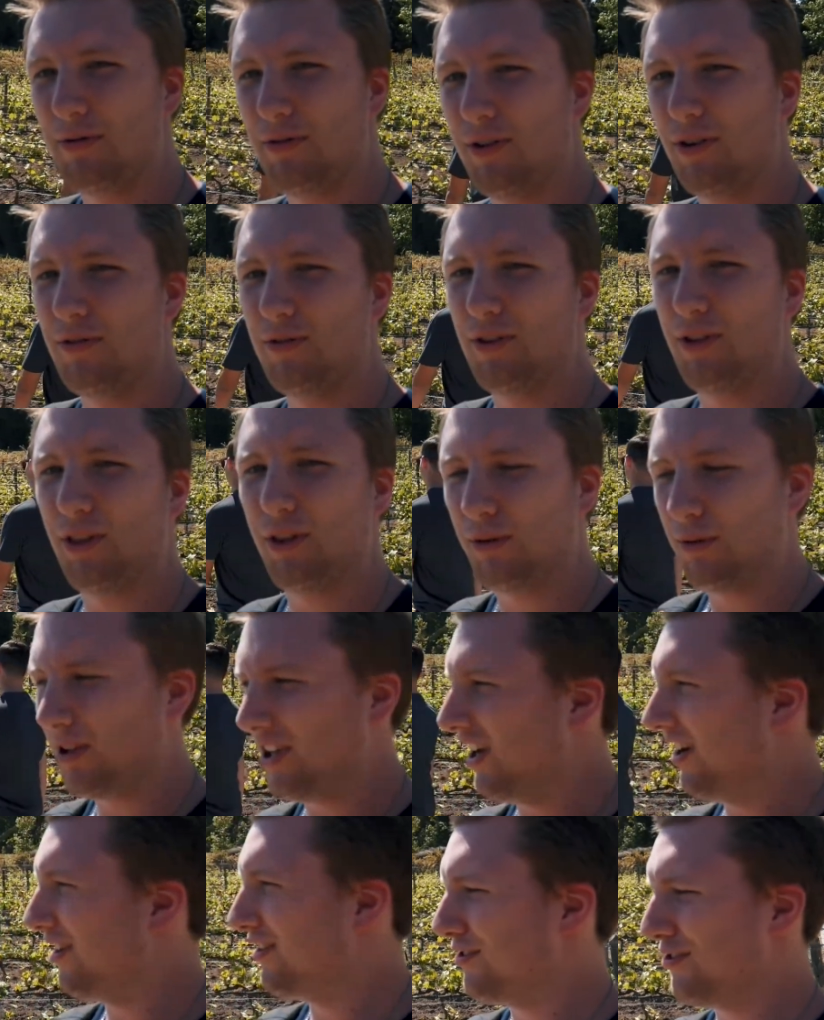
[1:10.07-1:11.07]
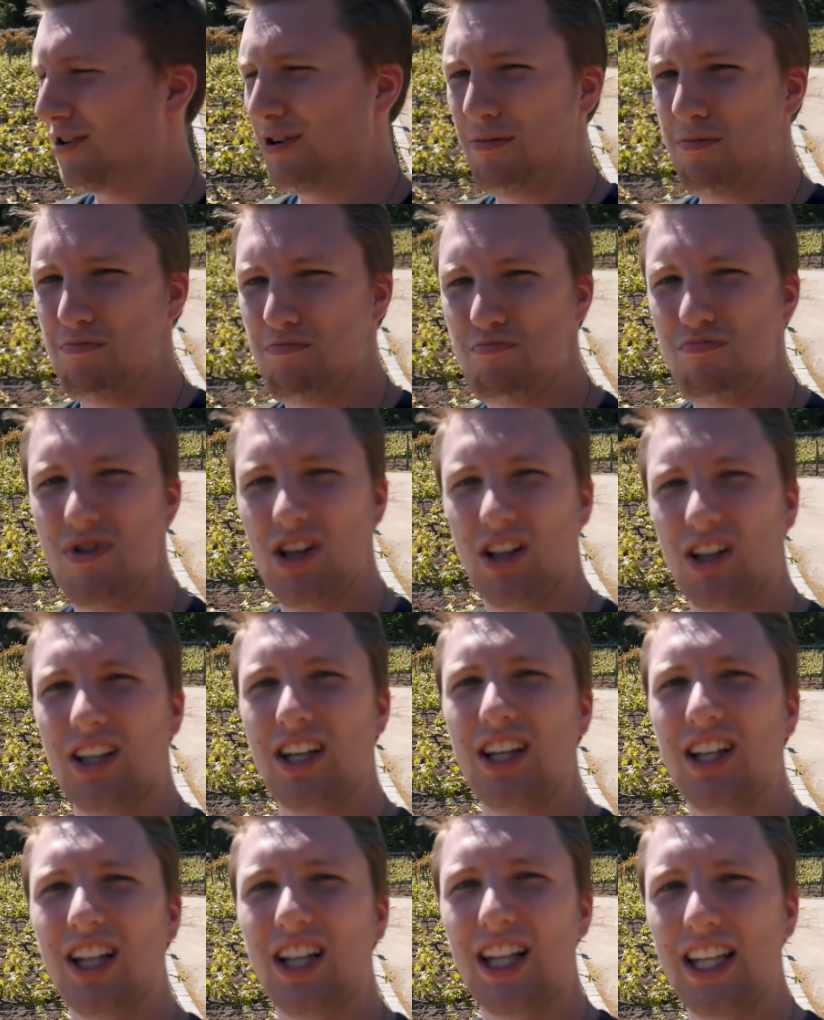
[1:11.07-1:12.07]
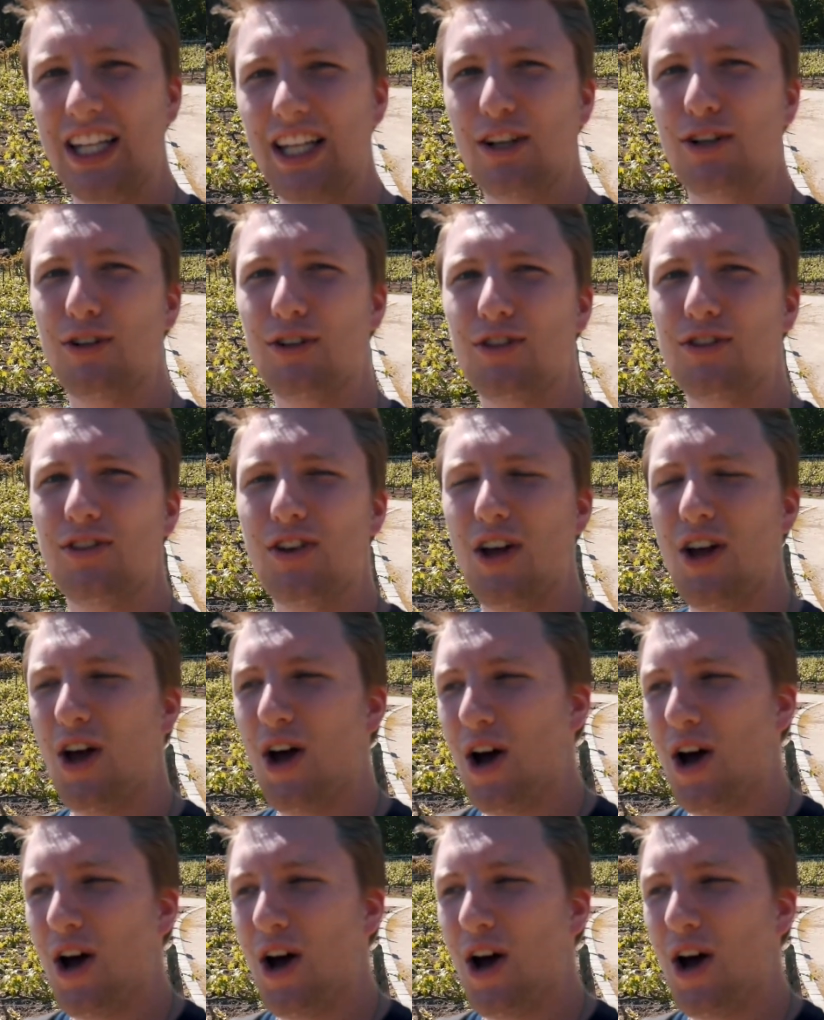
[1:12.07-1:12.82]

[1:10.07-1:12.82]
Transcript: for over 300 million liters